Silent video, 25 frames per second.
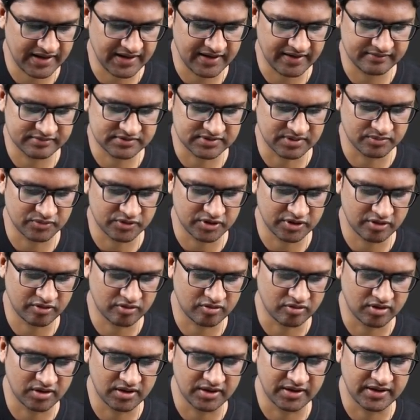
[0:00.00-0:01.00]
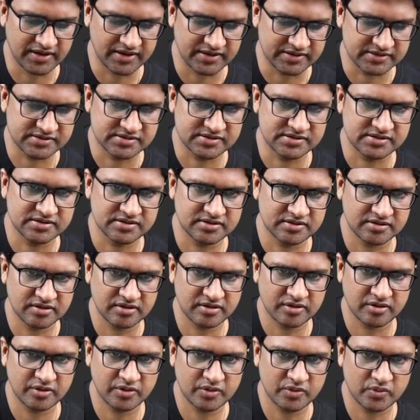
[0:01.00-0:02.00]
I have something called as
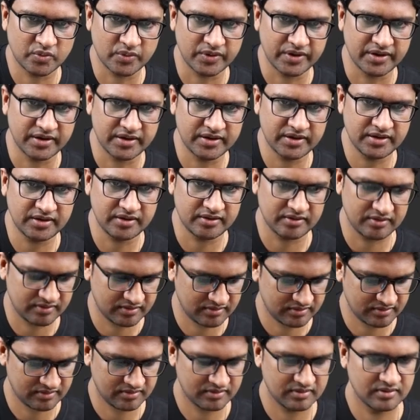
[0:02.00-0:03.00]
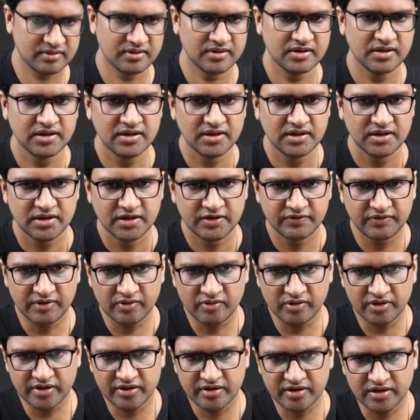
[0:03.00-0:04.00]
20. If I
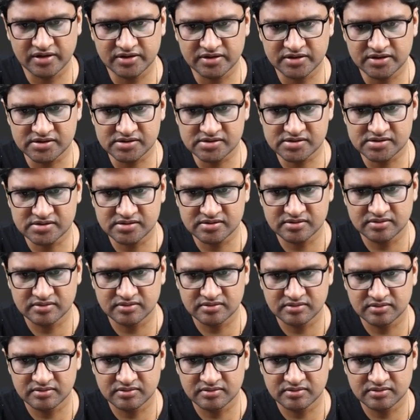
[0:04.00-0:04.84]
go and run this,